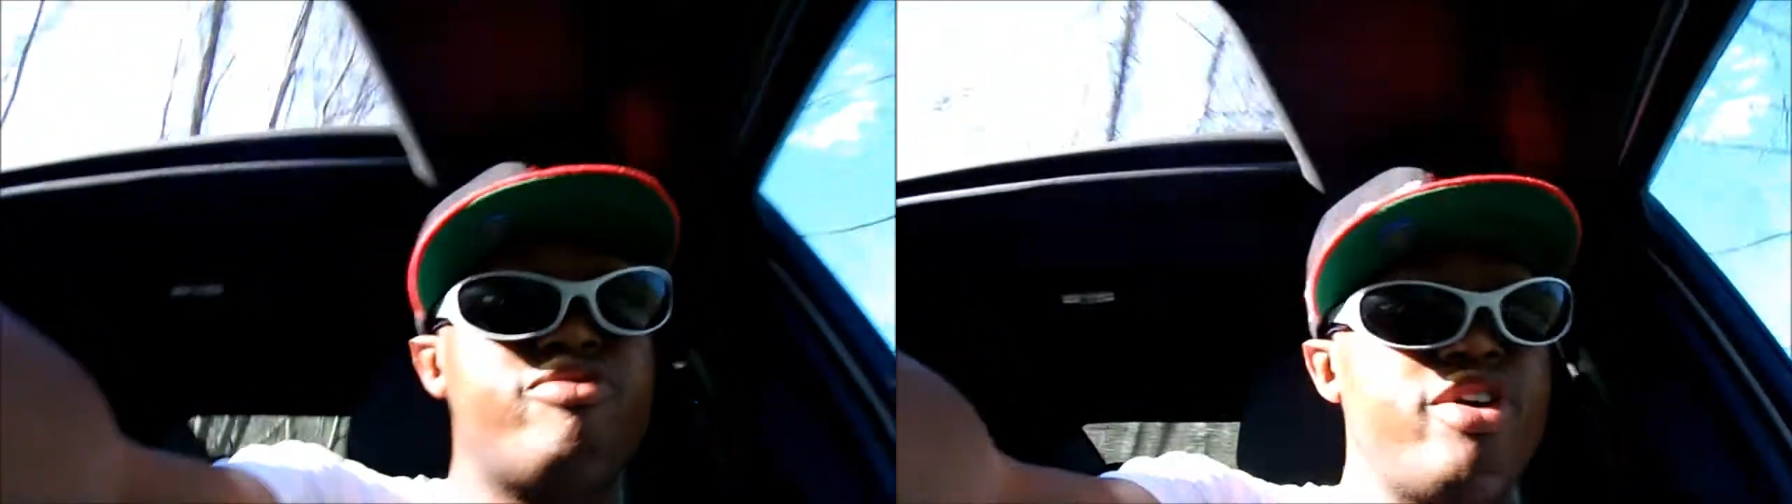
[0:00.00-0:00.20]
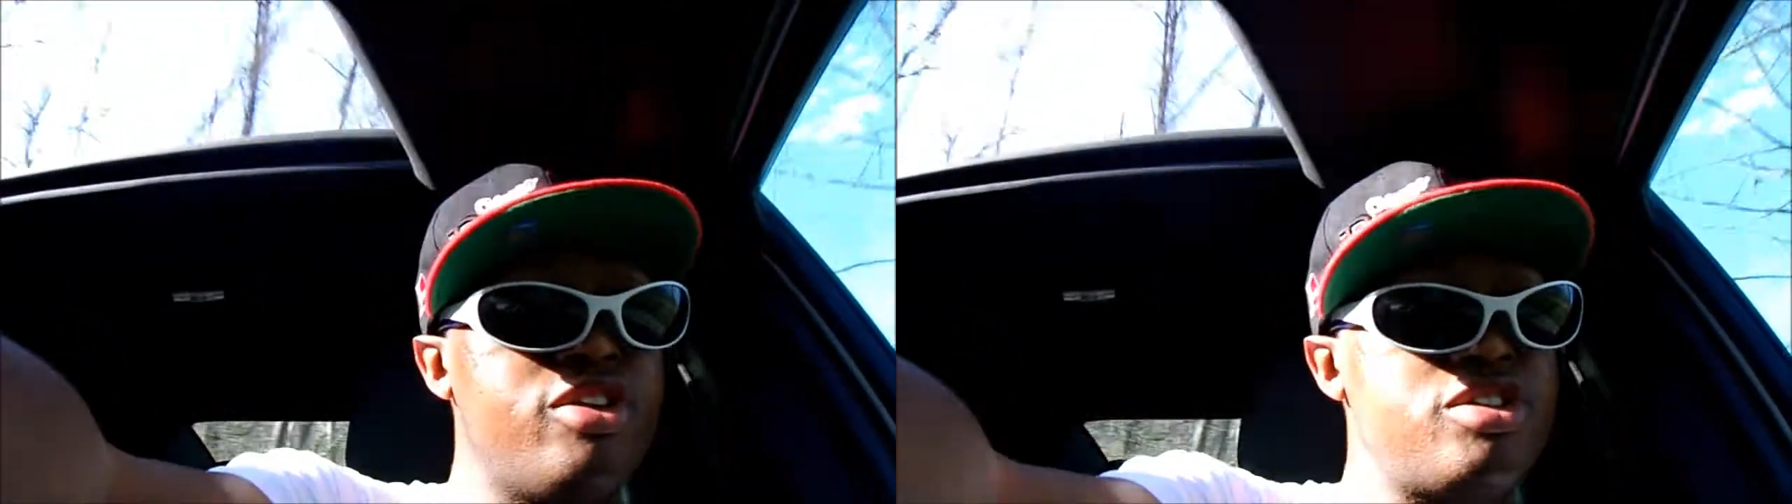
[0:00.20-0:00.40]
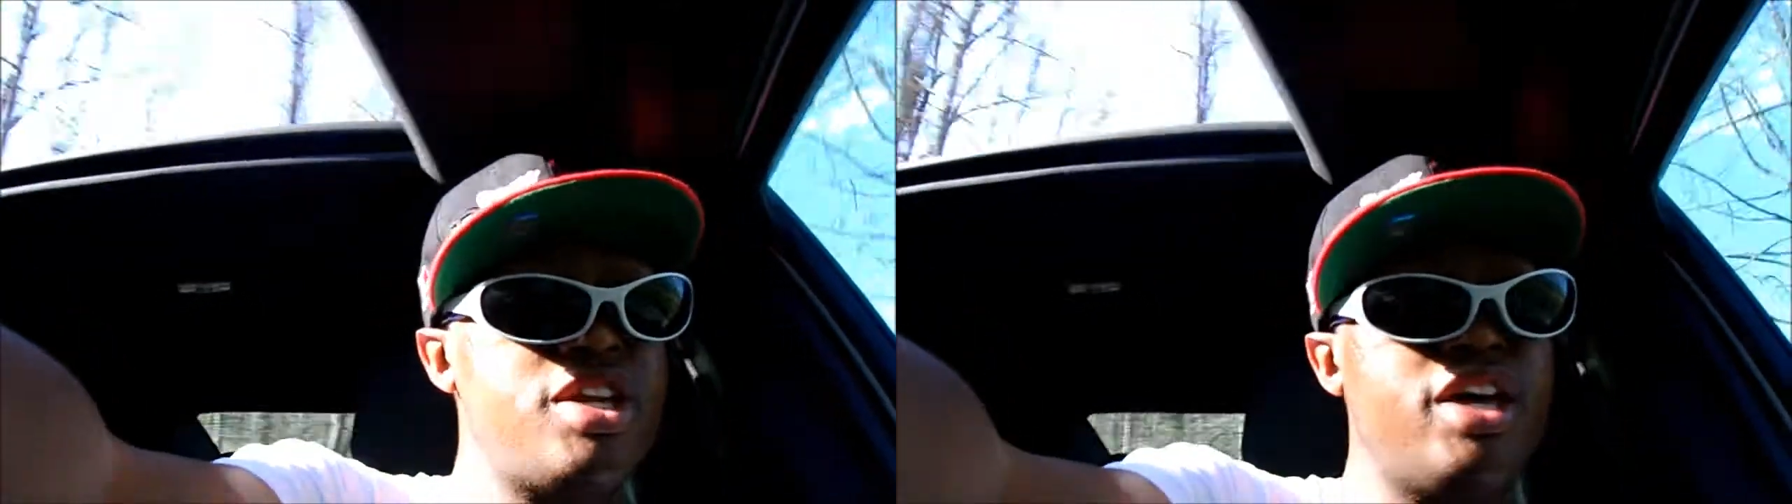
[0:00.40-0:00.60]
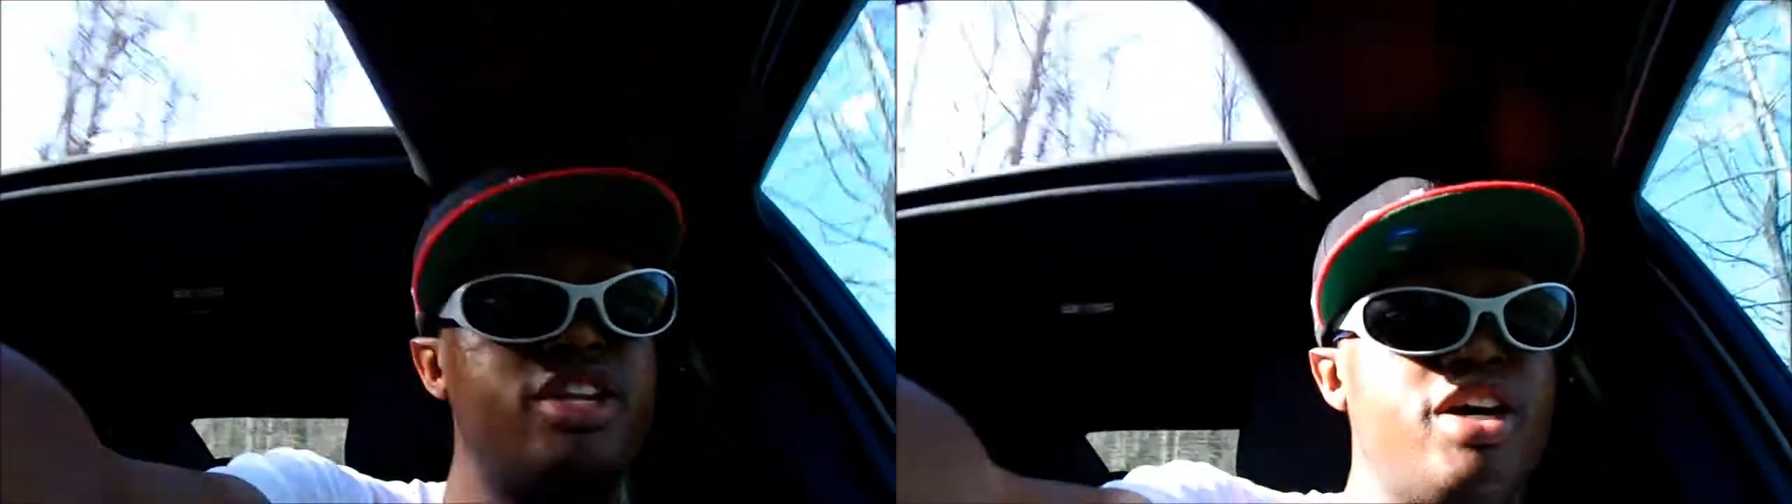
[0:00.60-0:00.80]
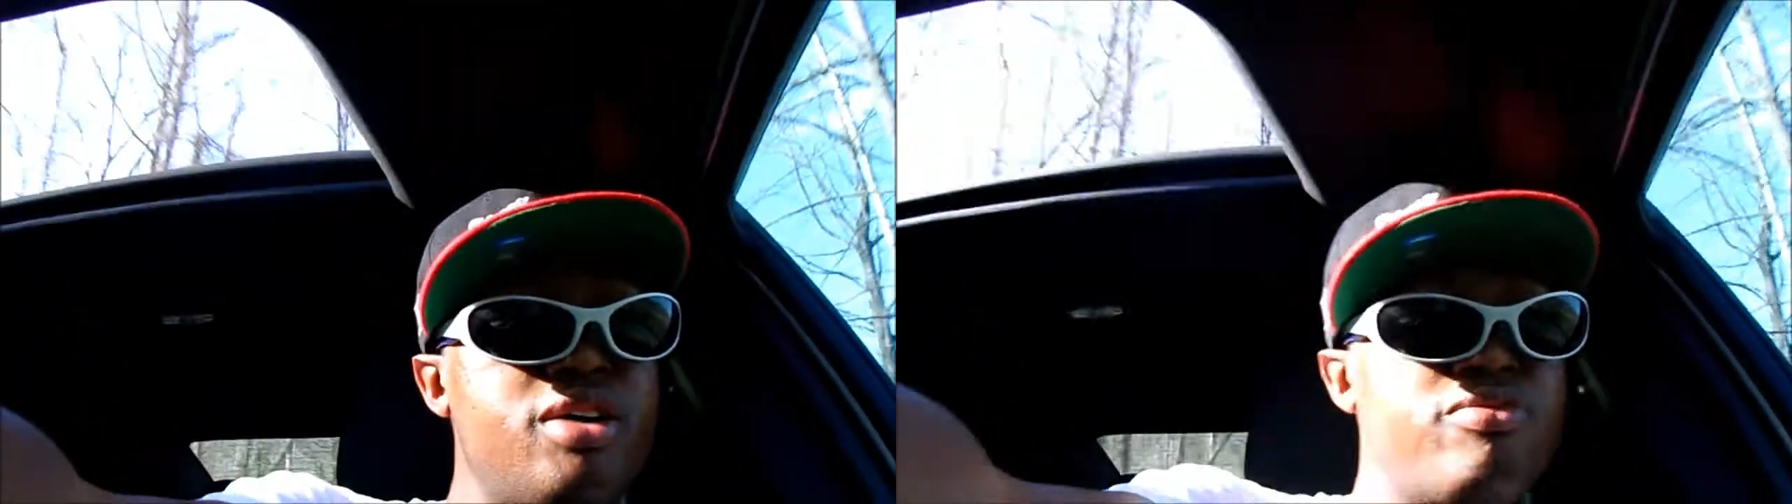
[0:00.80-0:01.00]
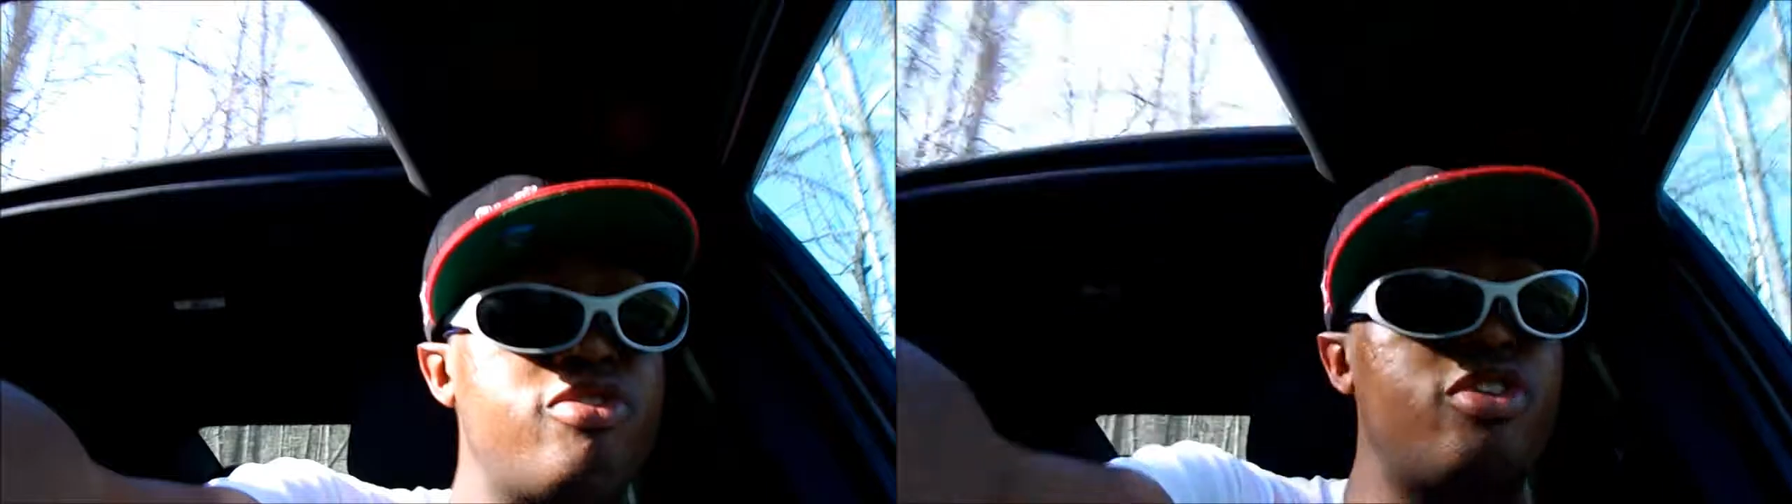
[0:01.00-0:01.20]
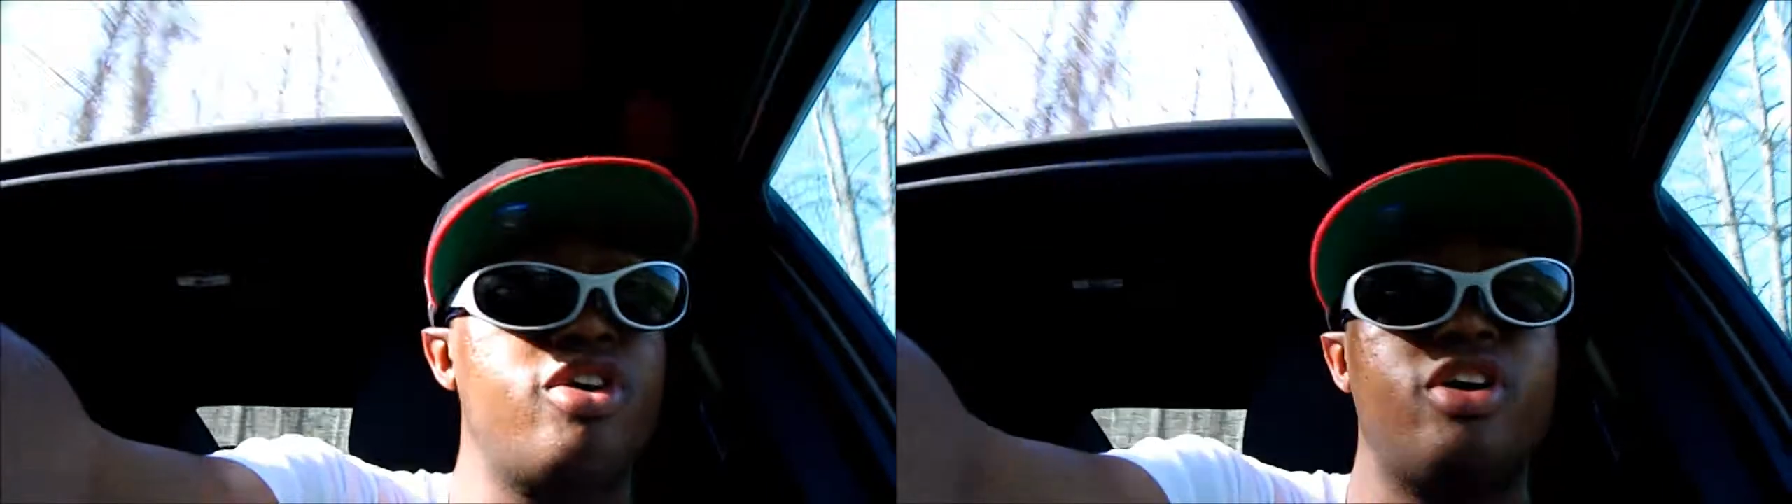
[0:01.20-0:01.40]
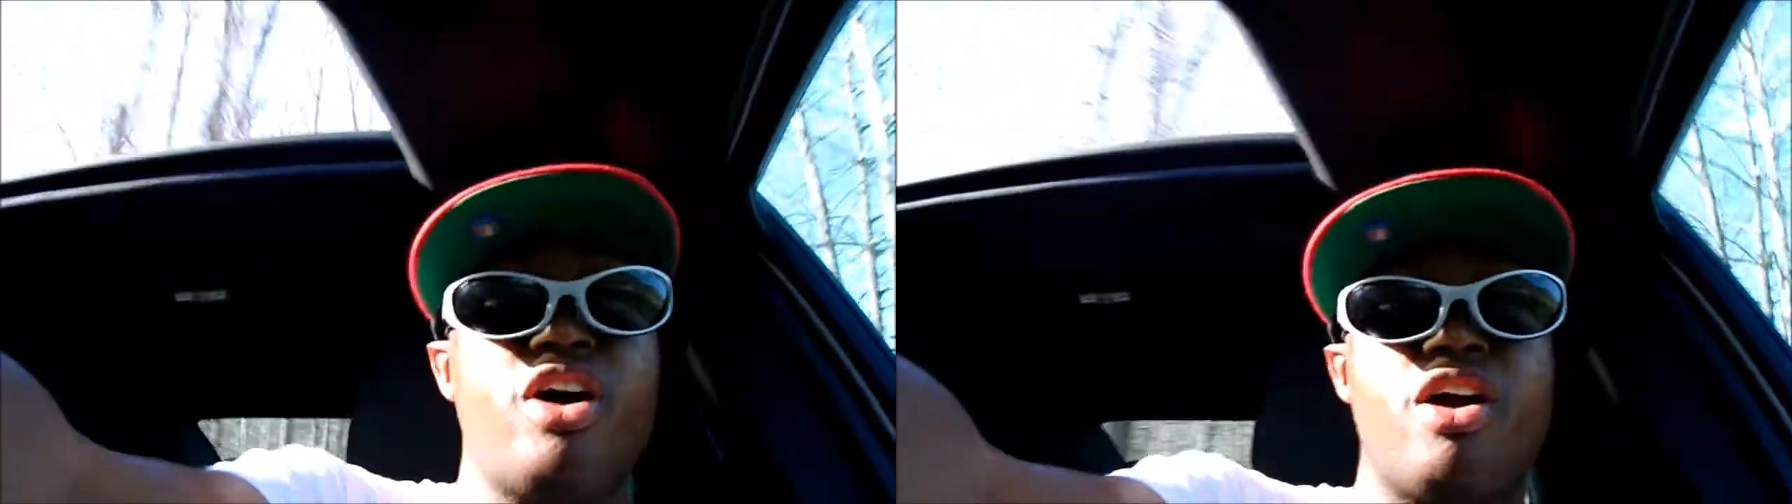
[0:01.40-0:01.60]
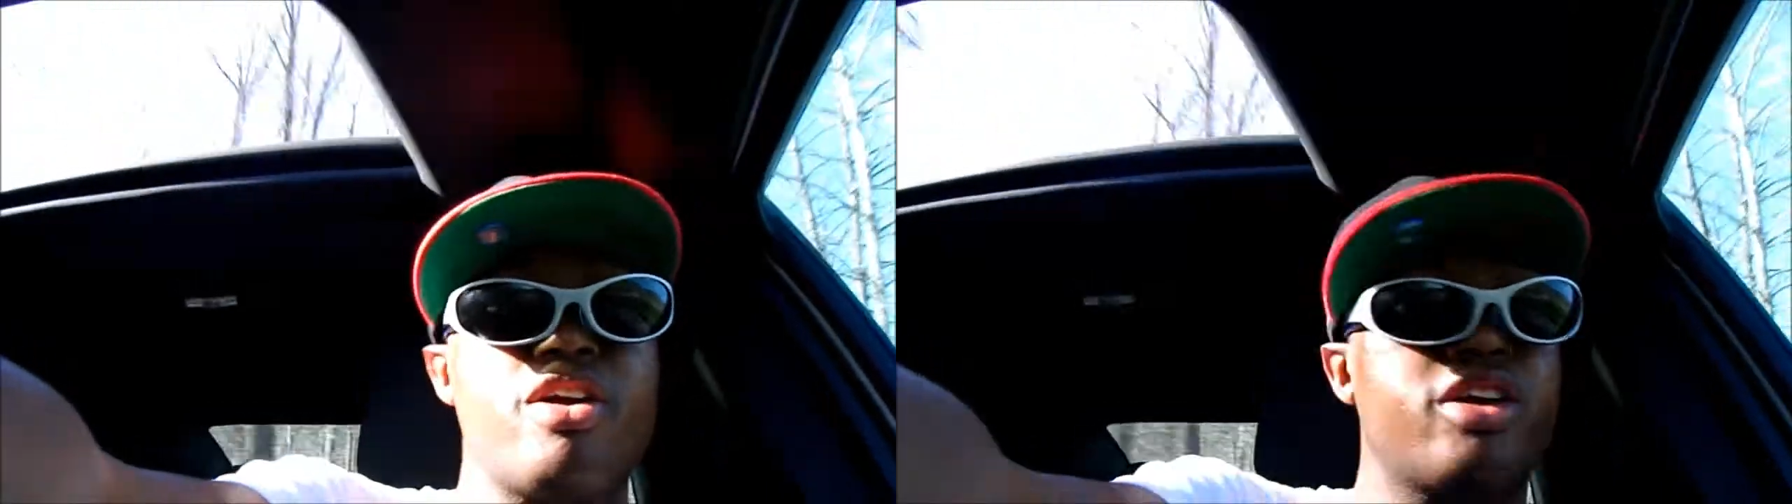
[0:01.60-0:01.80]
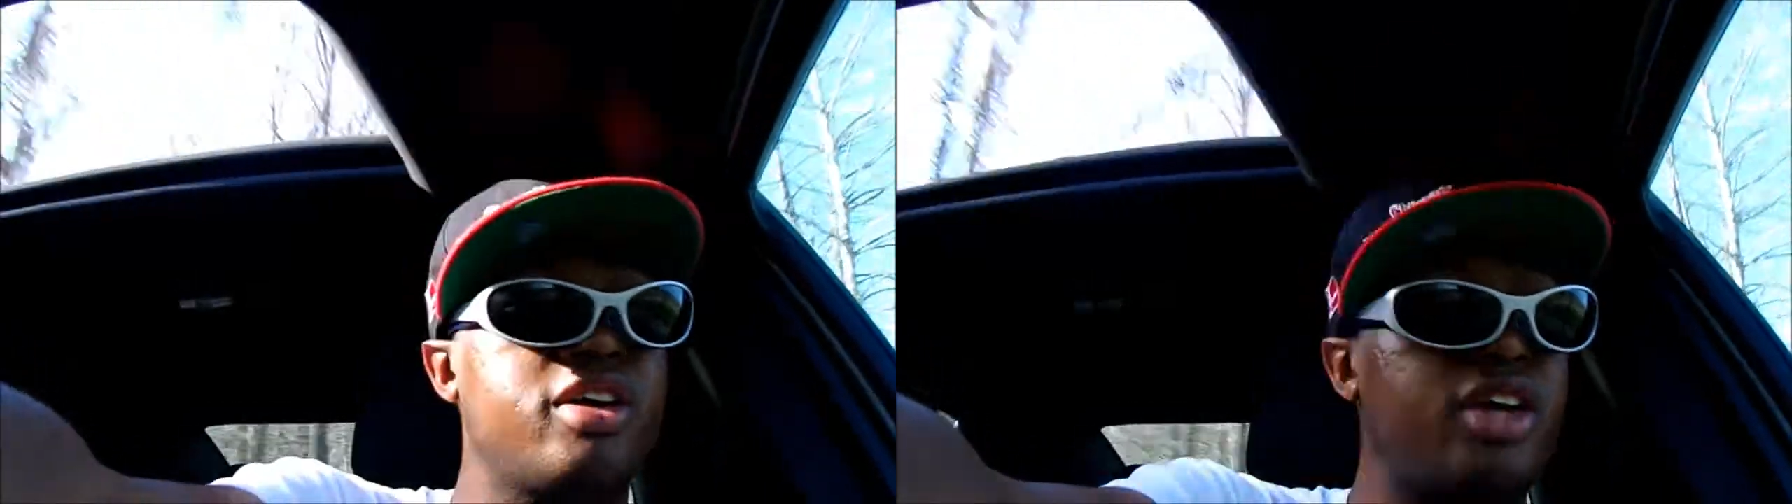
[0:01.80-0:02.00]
if we don't stand up for our